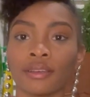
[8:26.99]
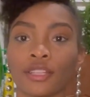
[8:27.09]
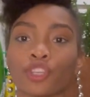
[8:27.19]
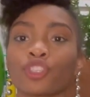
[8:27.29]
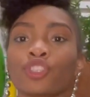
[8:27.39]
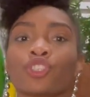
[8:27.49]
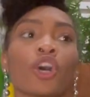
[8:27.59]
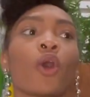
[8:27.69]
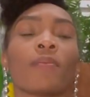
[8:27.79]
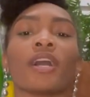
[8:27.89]
There's
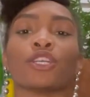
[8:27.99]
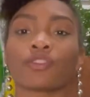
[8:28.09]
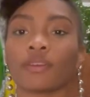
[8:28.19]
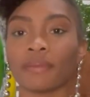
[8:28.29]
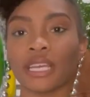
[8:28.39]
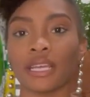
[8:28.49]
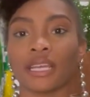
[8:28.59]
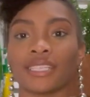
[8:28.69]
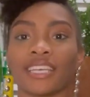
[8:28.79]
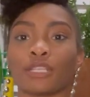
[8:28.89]
so much for me
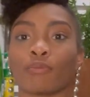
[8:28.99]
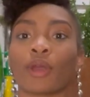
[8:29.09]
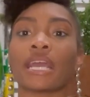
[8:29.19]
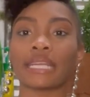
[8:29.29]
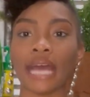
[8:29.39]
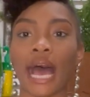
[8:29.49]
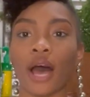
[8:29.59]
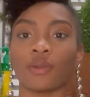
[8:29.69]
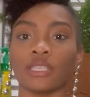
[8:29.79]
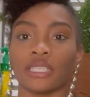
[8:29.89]
to break
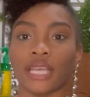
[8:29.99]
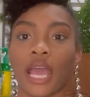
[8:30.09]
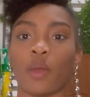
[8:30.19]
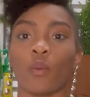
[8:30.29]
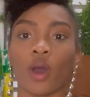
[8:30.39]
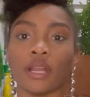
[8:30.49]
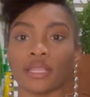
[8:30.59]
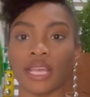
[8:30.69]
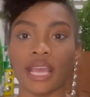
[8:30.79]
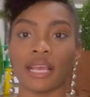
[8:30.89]
down and say one
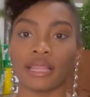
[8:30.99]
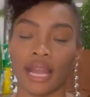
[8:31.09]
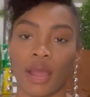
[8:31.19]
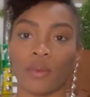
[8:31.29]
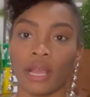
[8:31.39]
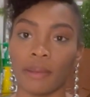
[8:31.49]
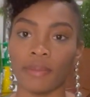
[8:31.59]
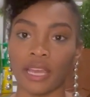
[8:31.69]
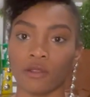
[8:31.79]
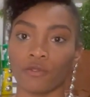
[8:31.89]
thing that I
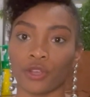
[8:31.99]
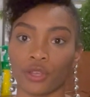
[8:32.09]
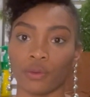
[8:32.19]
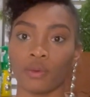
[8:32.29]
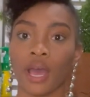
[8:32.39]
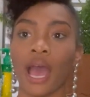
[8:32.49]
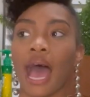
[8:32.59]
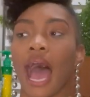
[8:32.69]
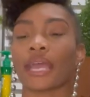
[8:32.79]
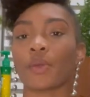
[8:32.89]
recommend for you.
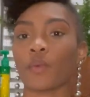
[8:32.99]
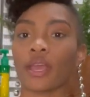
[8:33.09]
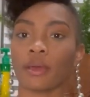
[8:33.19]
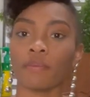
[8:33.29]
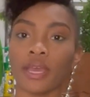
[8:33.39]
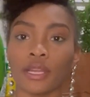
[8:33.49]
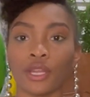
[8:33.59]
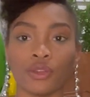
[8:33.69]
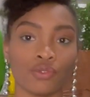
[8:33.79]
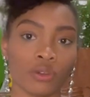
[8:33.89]
I can recommend the
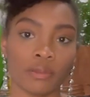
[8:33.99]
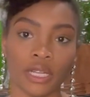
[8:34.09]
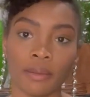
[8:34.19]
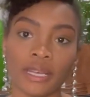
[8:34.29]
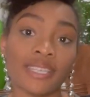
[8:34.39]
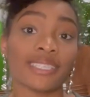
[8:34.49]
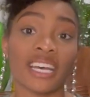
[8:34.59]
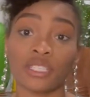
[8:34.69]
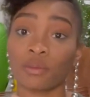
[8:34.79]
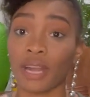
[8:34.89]
NutriBullet because
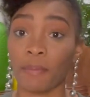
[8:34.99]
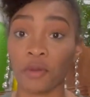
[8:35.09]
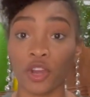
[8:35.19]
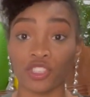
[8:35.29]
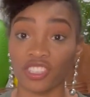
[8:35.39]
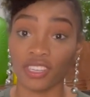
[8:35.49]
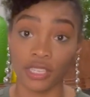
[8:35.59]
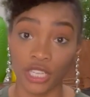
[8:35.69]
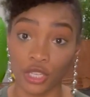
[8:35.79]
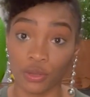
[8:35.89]
that's what I personally
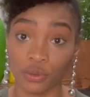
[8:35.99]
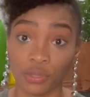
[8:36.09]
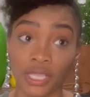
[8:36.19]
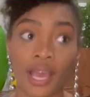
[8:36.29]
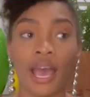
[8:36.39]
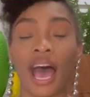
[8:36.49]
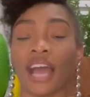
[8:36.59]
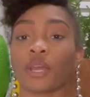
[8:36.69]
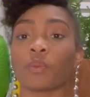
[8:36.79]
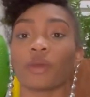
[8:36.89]
use. I
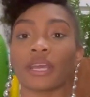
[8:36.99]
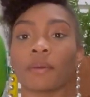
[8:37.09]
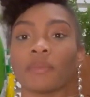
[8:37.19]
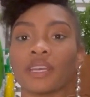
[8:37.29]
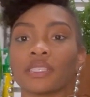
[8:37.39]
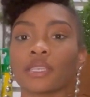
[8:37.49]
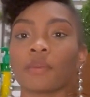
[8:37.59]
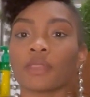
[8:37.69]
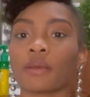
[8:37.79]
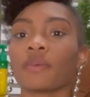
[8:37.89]
can recommend
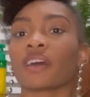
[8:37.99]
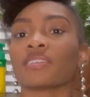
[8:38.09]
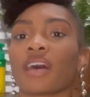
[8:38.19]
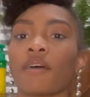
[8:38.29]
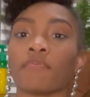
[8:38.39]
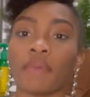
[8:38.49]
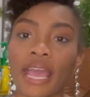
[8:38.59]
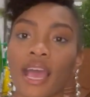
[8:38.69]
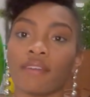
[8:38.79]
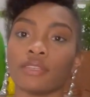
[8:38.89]
something because I may
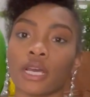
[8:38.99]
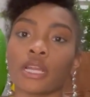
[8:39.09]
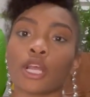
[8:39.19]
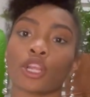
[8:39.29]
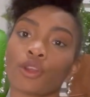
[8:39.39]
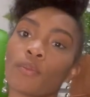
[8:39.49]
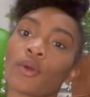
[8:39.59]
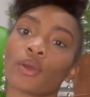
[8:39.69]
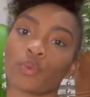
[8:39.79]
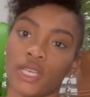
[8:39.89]
have done a little
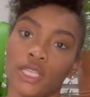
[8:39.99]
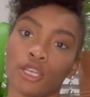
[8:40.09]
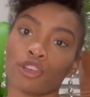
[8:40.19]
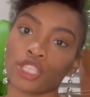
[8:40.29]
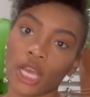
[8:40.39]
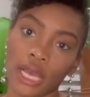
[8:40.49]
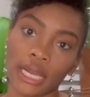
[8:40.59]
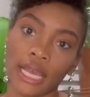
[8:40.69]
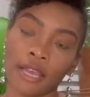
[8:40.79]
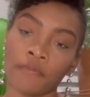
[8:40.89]
more research on
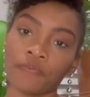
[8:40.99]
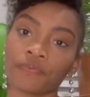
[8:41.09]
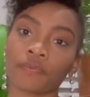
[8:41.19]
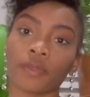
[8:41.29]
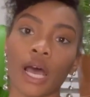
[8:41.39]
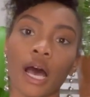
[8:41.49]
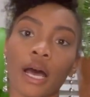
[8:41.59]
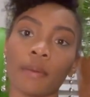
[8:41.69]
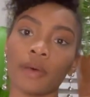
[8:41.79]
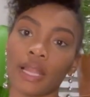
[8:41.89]
it.
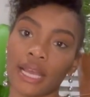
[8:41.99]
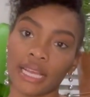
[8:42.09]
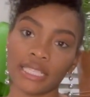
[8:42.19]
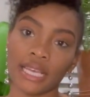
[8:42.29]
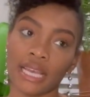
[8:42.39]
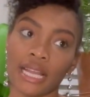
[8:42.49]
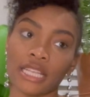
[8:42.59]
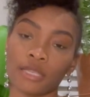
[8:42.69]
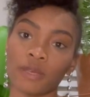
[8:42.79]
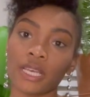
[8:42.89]
Um, but like I said,
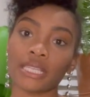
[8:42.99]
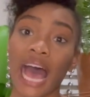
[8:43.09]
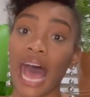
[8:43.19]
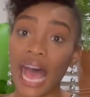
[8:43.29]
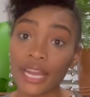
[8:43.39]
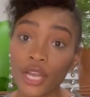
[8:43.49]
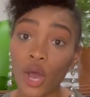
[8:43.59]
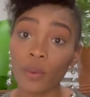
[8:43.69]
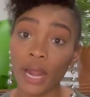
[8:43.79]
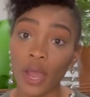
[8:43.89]
that's because I know
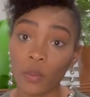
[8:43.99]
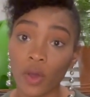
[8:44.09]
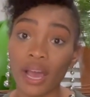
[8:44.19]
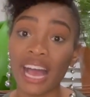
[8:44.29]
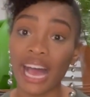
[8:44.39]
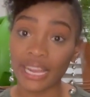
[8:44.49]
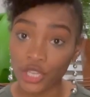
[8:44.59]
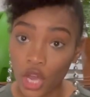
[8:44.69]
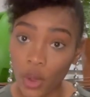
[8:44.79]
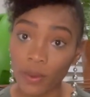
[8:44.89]
what I want. I
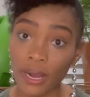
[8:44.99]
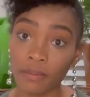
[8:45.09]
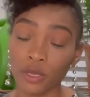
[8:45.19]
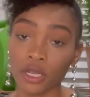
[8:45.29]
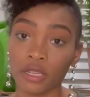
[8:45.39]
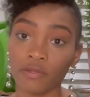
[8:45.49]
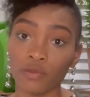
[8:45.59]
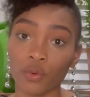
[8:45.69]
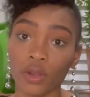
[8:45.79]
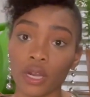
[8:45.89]
know what I'm looking
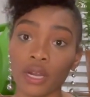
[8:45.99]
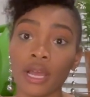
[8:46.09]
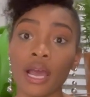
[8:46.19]
for.